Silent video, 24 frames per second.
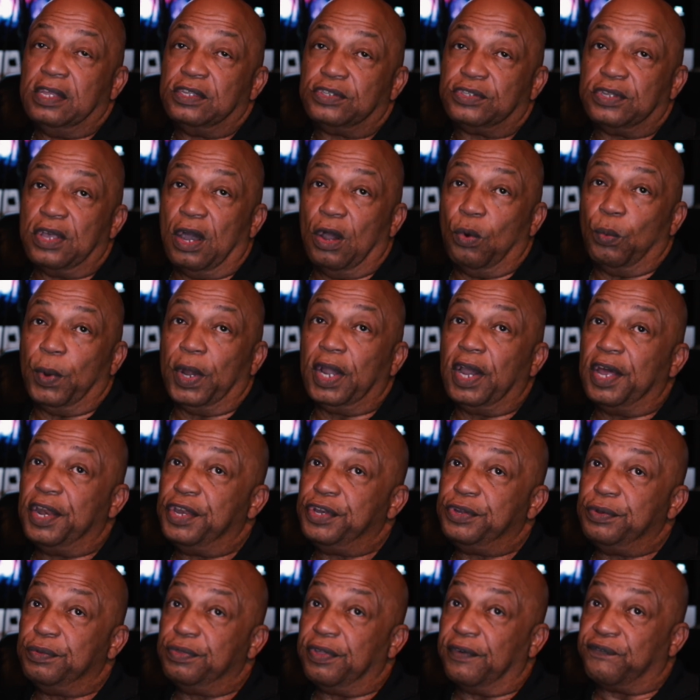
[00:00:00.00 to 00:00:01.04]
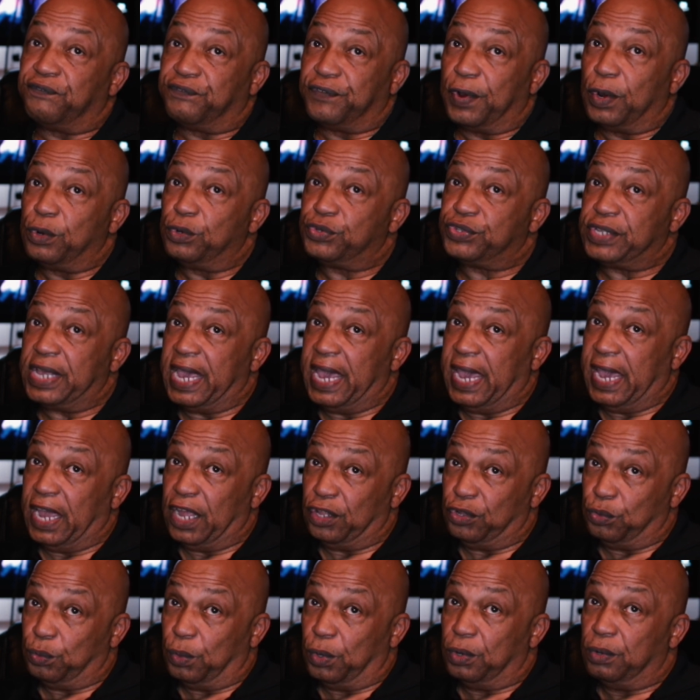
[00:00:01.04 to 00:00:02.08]
So we're going to do the first
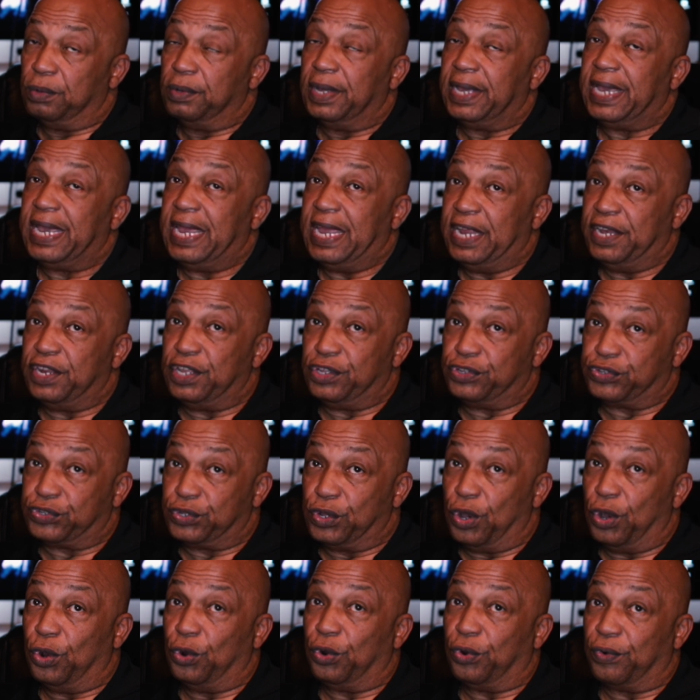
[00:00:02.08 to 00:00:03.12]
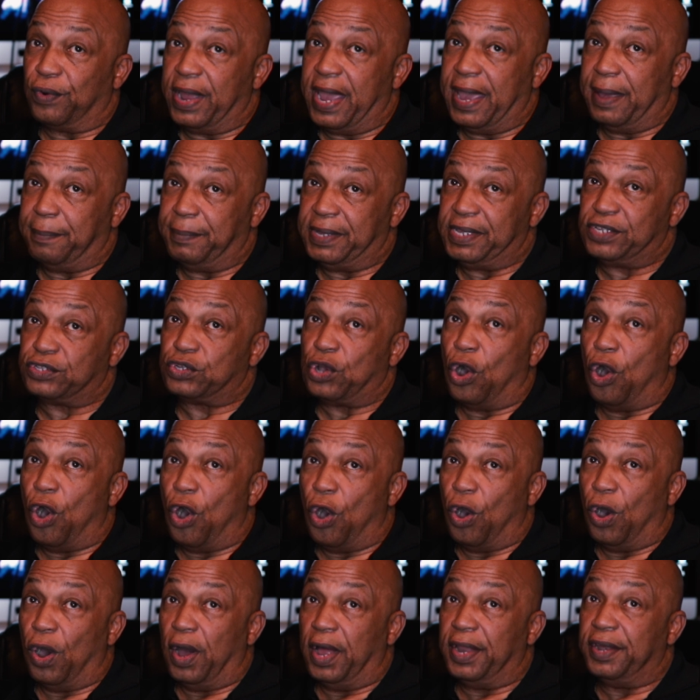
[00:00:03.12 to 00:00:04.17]
annual Indie Soul Grammys
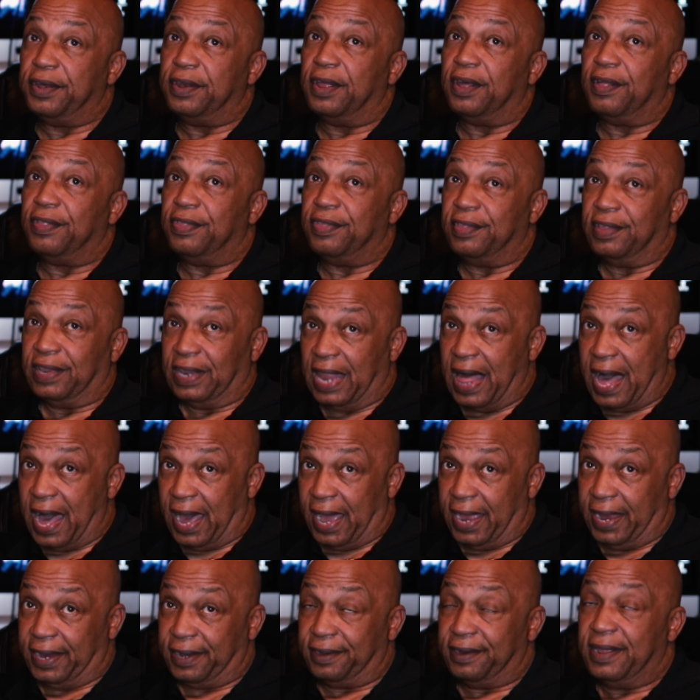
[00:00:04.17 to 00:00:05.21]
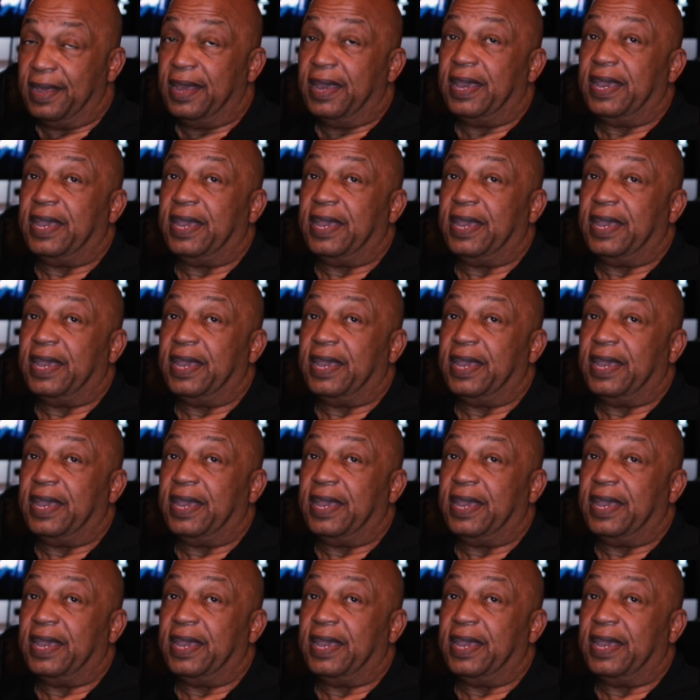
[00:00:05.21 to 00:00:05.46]
online.